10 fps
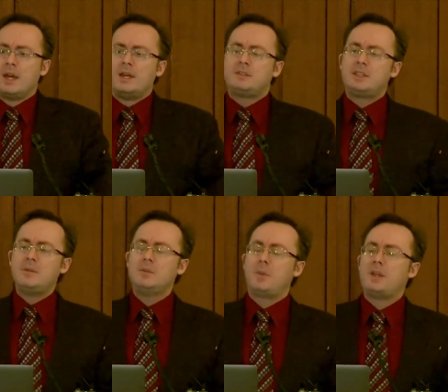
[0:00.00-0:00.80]
He
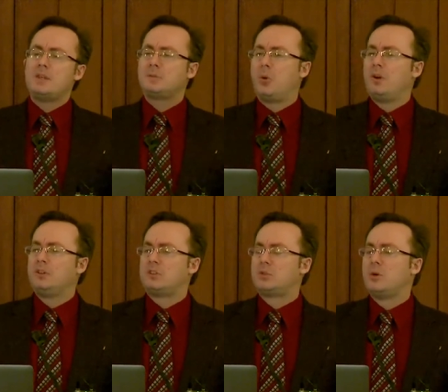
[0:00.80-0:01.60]
seems by this
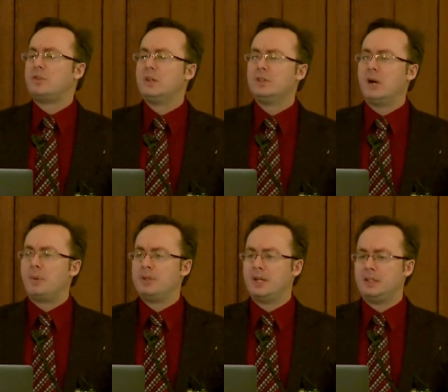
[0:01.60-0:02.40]
point to have given
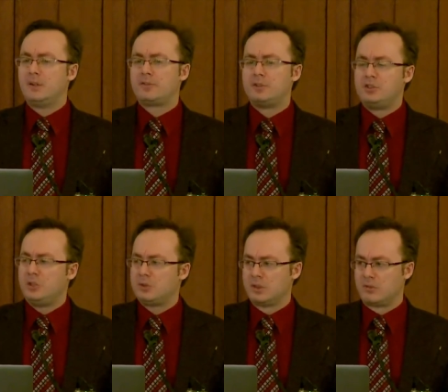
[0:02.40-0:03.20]
up on the idea of
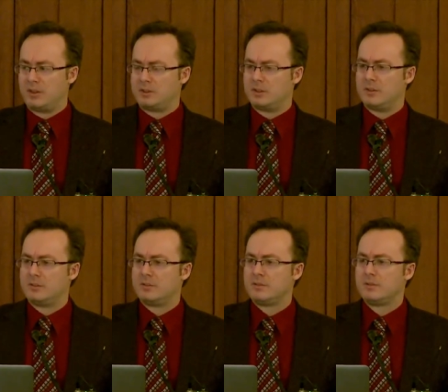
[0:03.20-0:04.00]
seducing Rita,